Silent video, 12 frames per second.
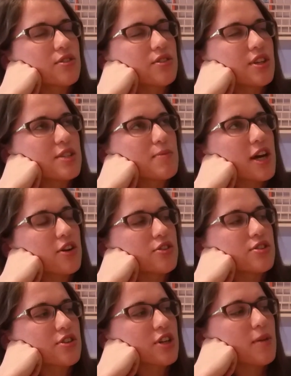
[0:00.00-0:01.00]
These
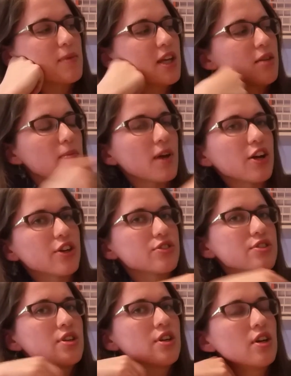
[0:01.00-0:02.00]
patterns are coming in pairs